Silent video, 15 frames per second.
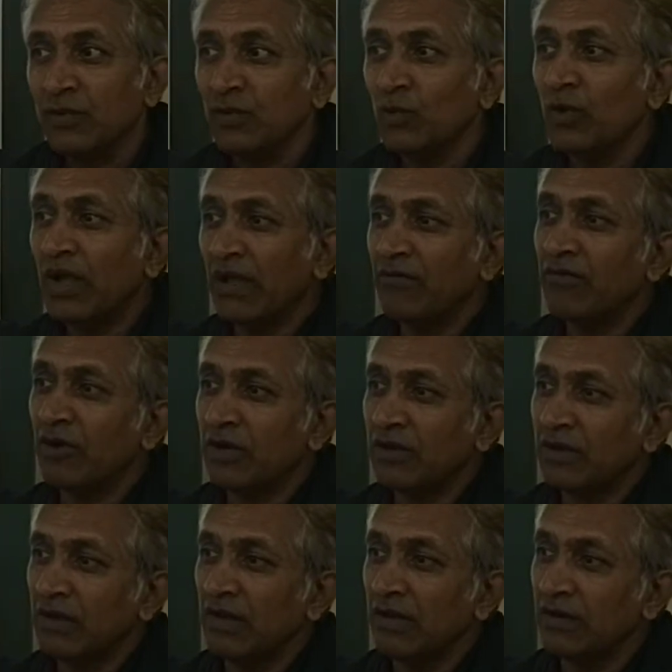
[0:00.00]
you have
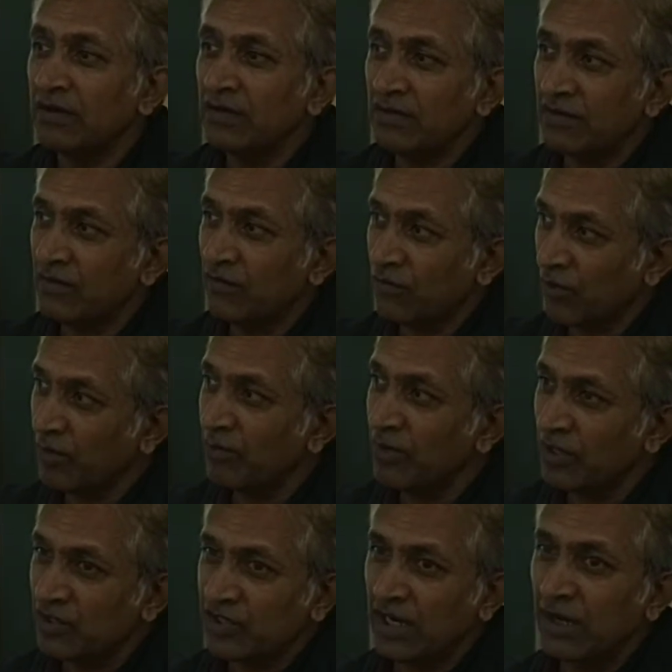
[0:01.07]
what learned from
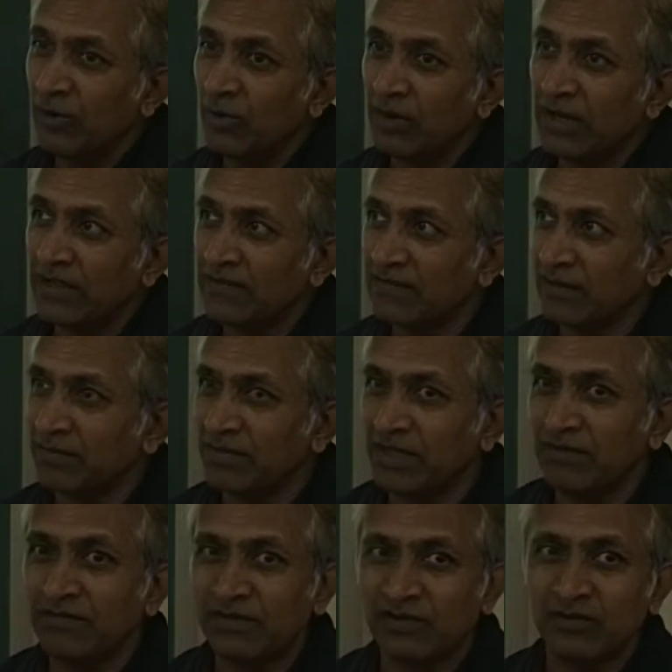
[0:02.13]
your childhood days,
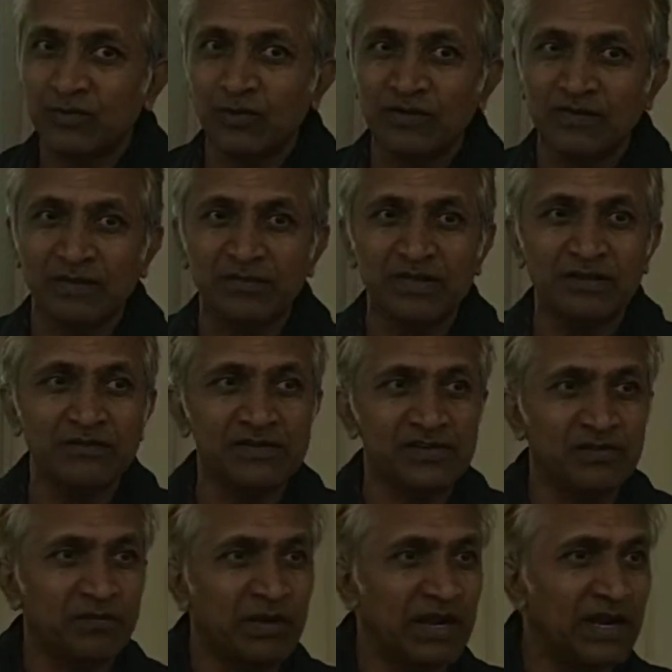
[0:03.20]
something which is good, something
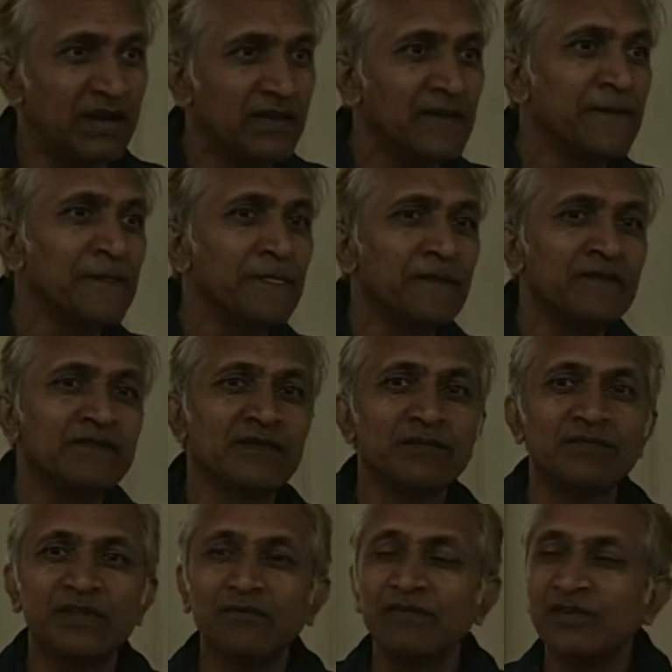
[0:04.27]
which is bad,
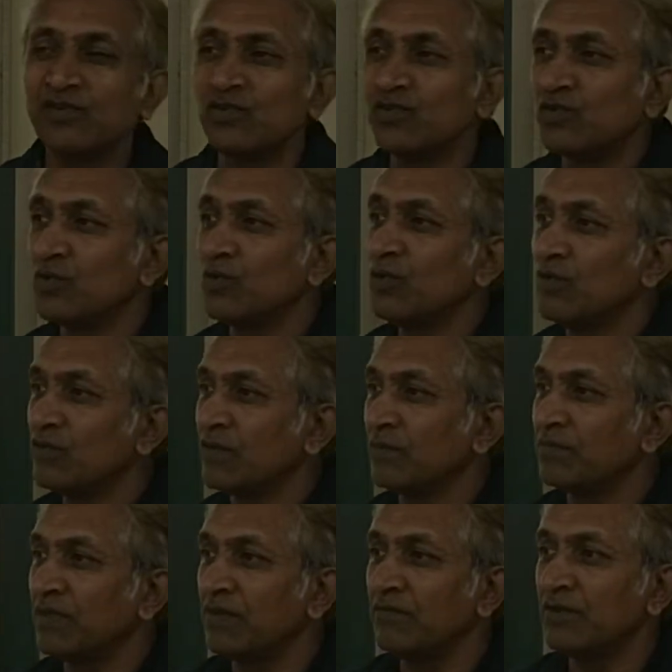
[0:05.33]
something which you should do,
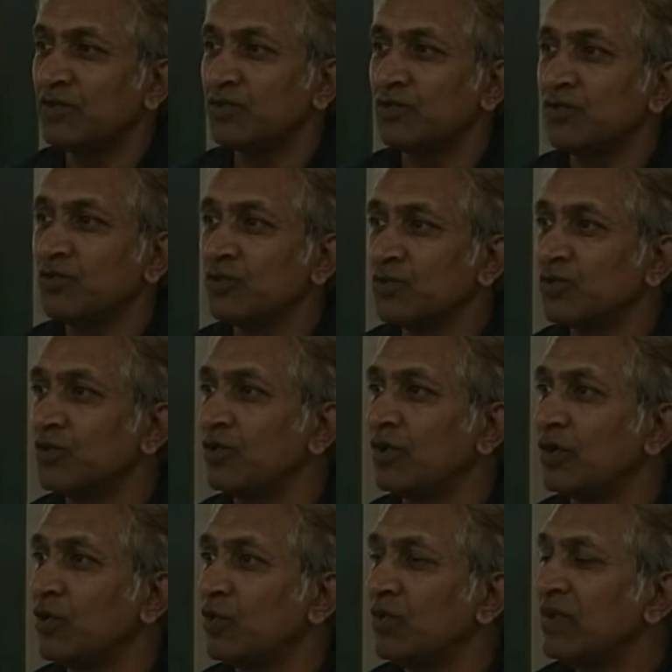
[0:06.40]
something which you should
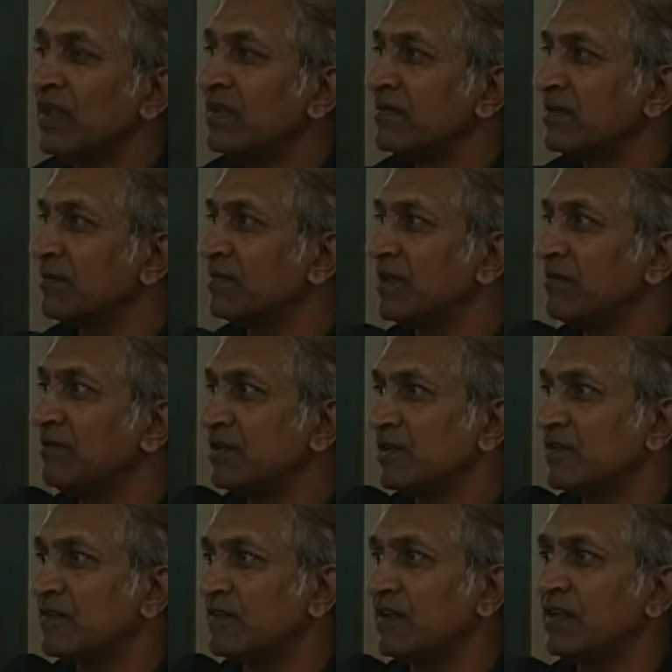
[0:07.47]
not do, something
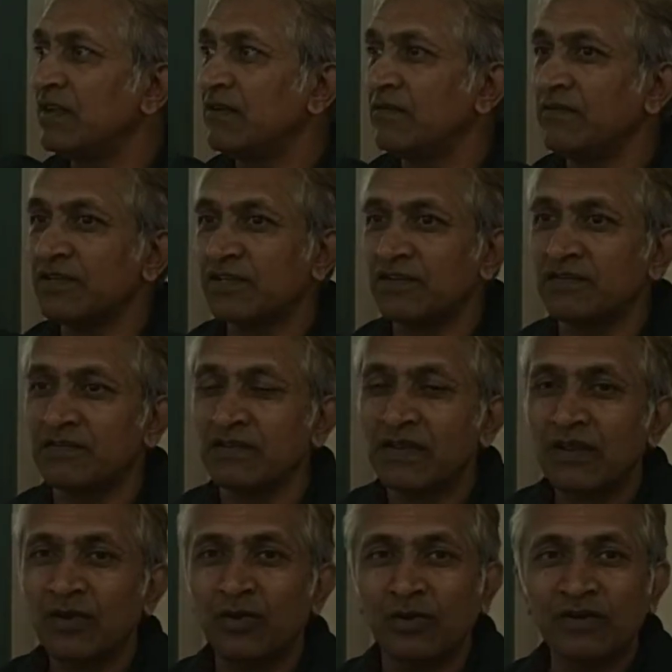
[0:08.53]
which is sin, which is
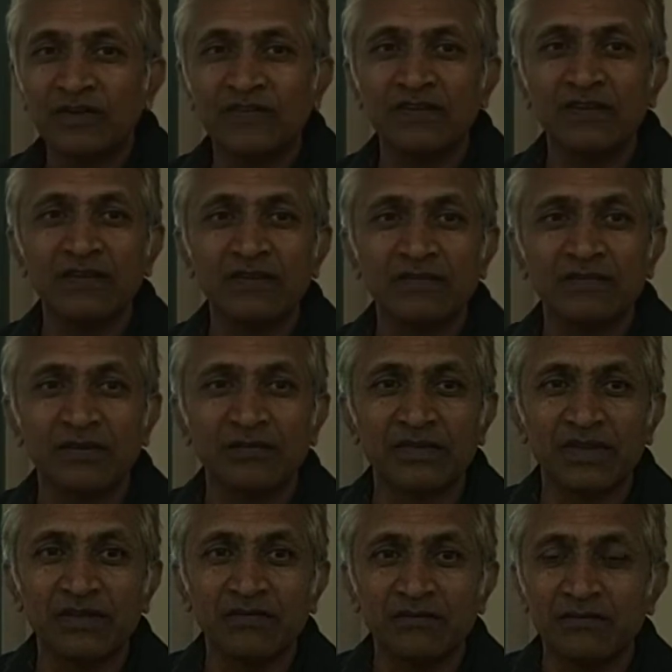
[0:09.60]
not sin,
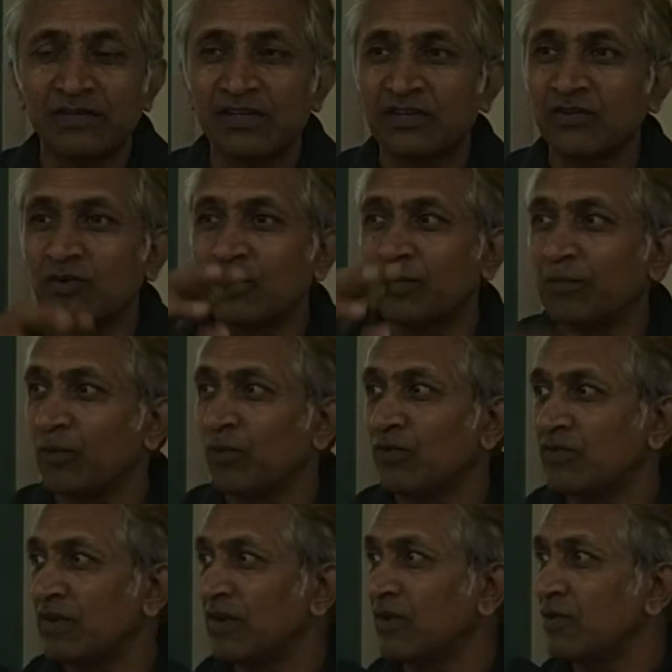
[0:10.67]
something which has got
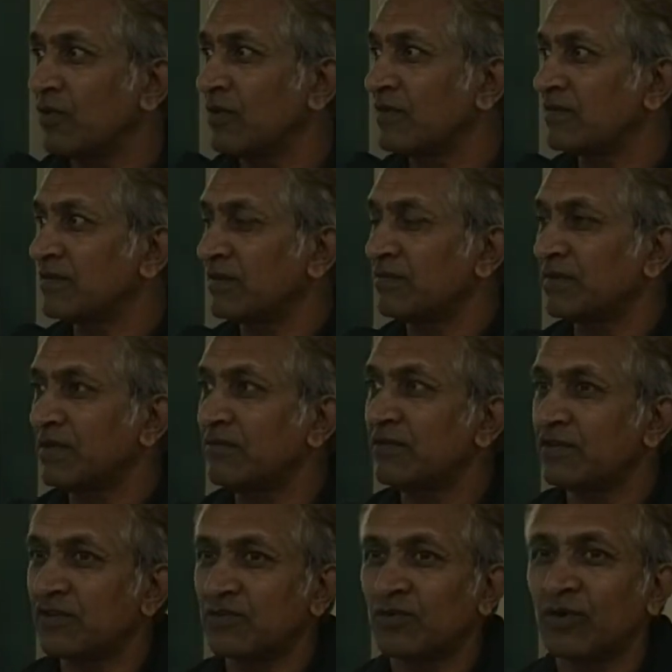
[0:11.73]
pros and cons, something
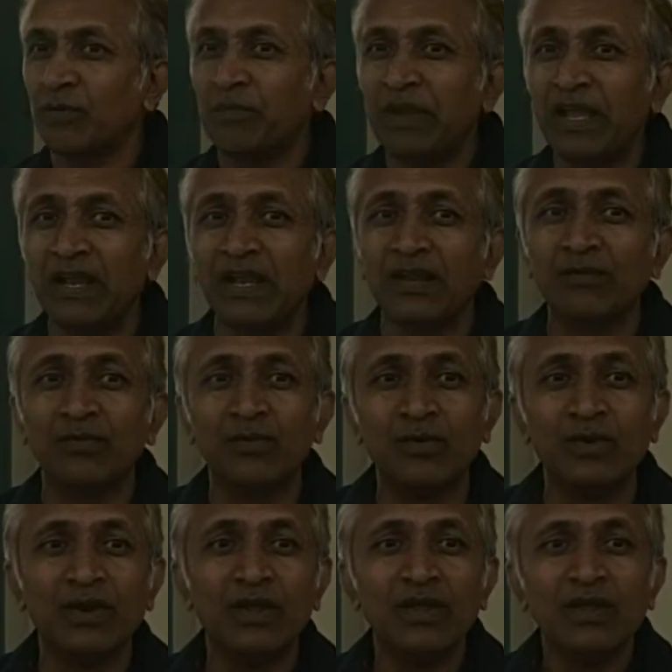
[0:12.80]
which has got bane and
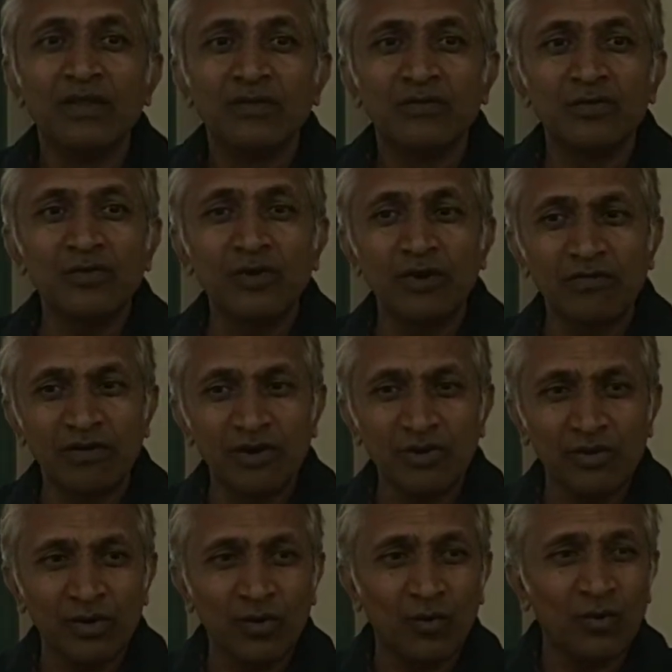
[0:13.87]
boon. So you have got
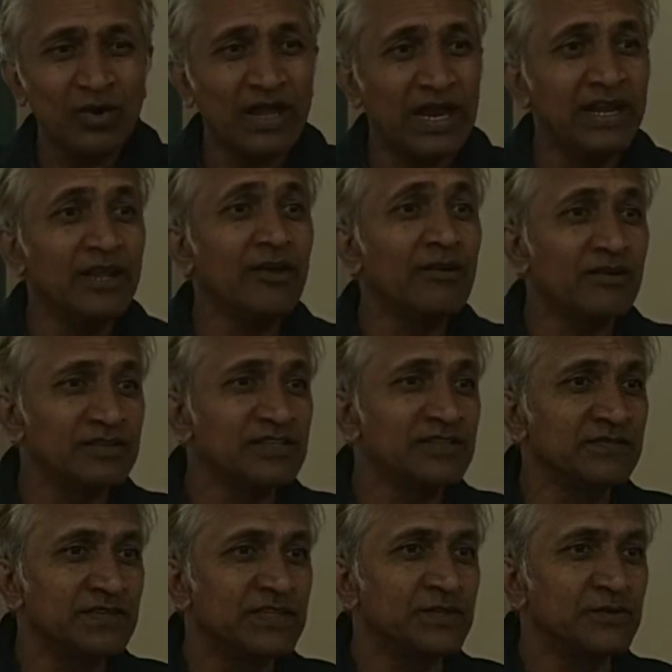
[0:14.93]
your own
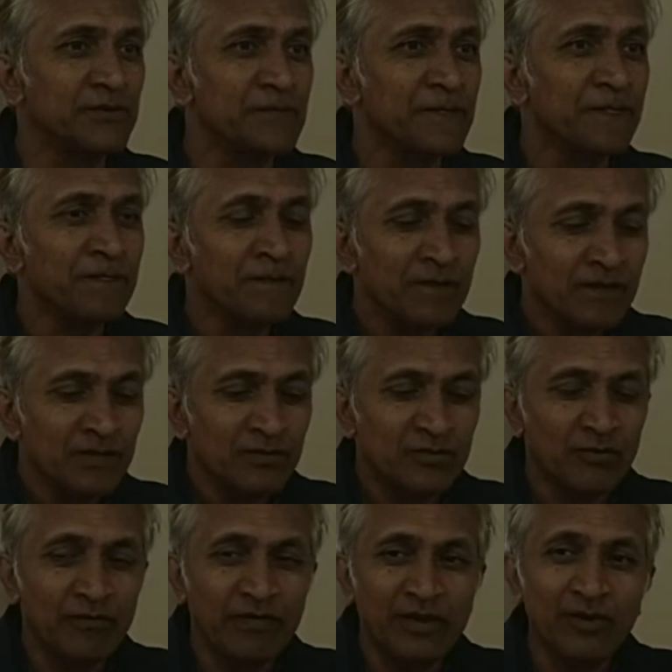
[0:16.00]
ideologies with you.
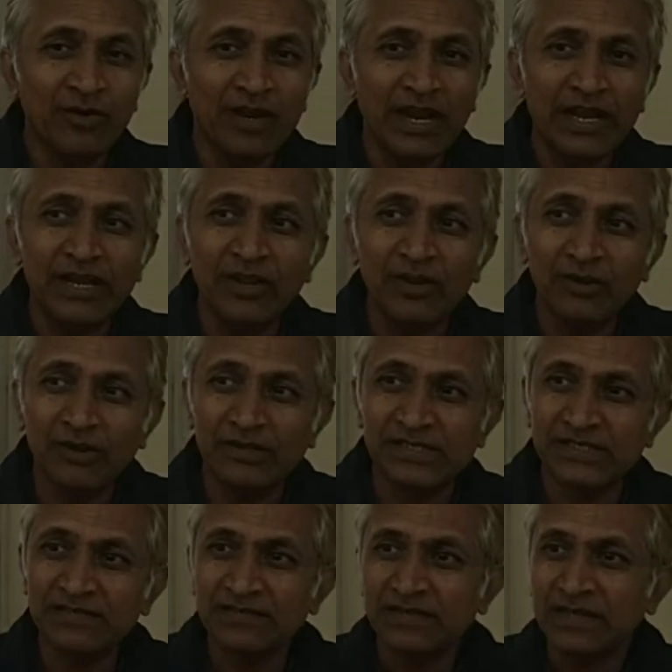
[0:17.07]
So when your
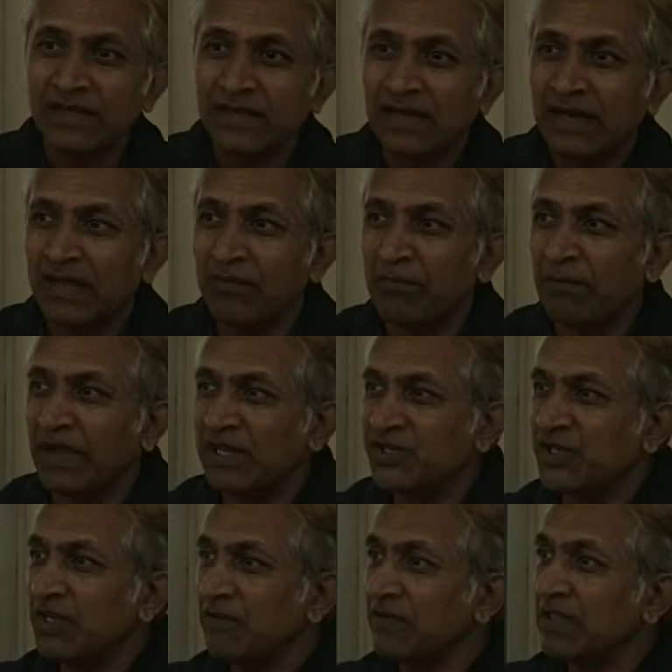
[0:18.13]
ideologies are
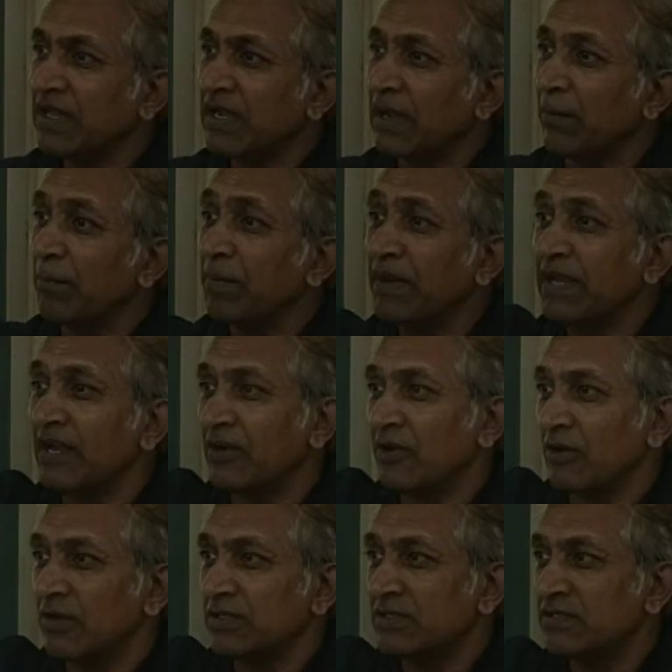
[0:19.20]
matching with the company
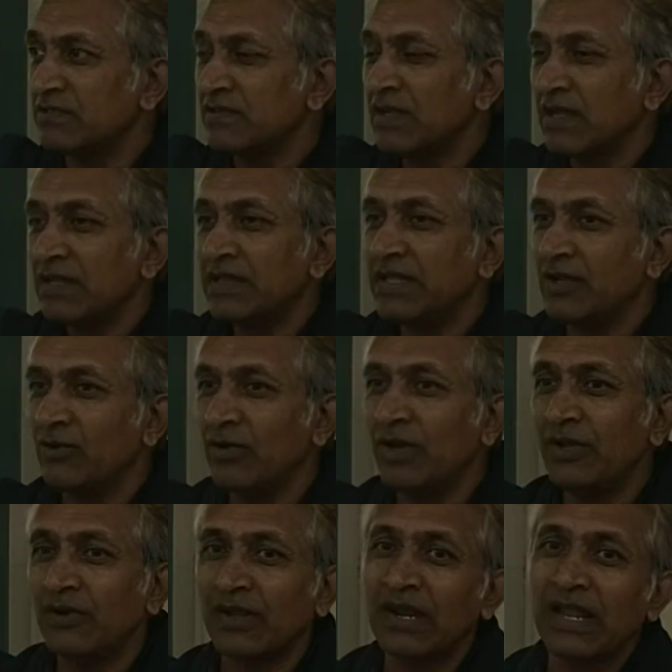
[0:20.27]
ideologies, then
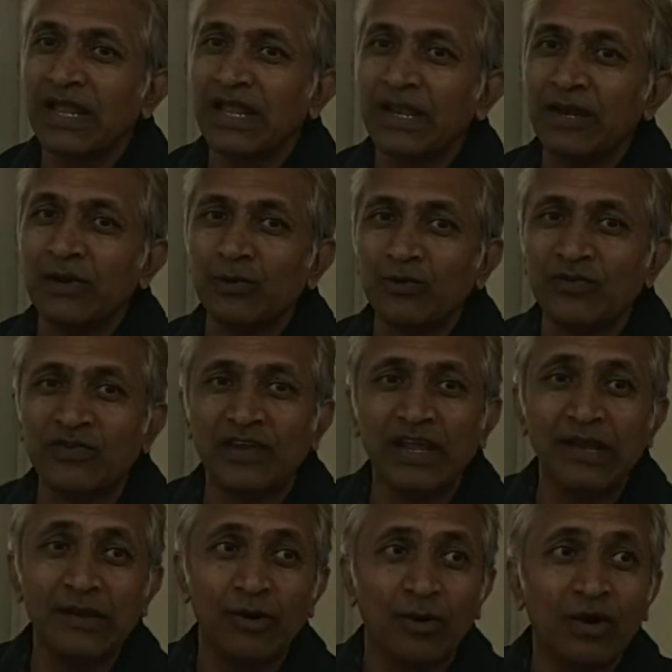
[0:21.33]
only you are likely to
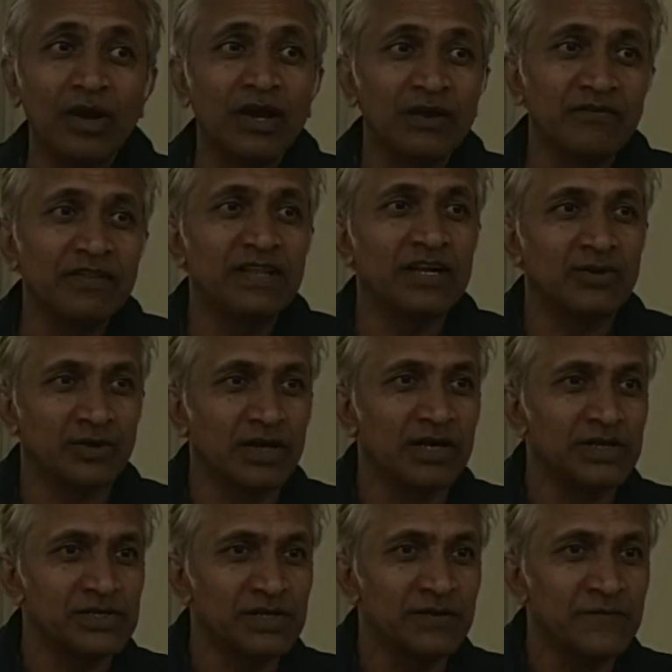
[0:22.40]
stay longer with that
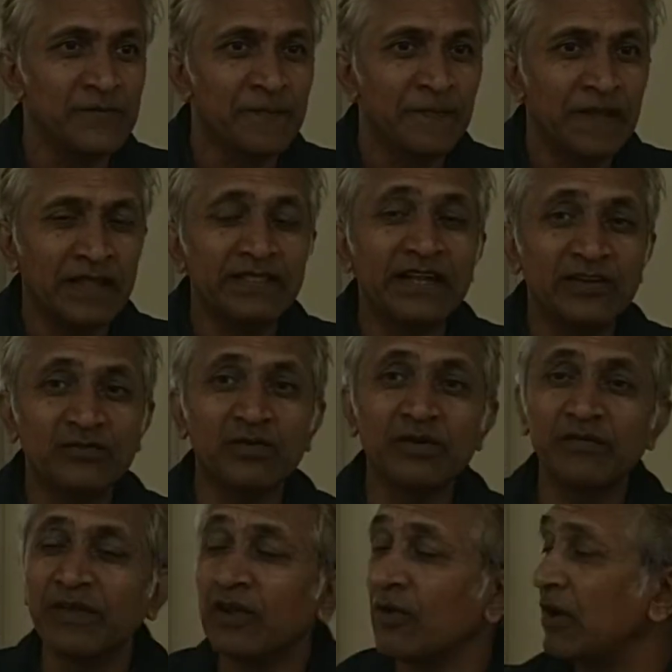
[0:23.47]
organization. And that's
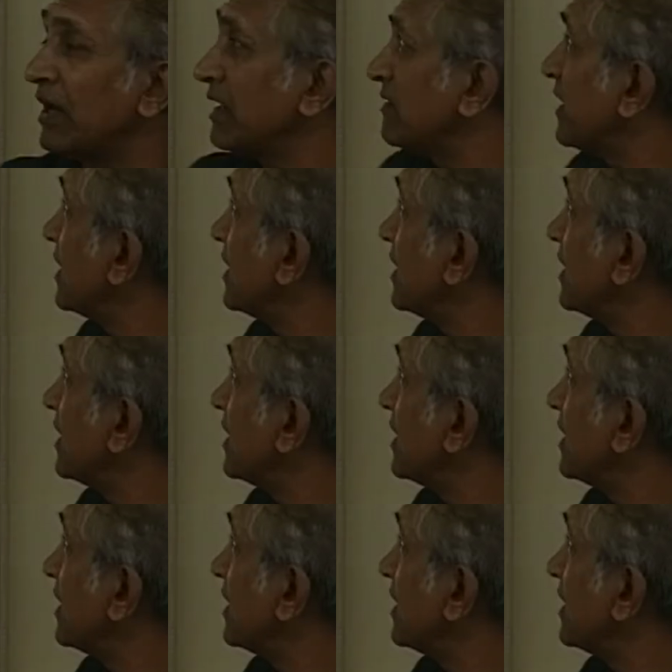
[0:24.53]
what we call it as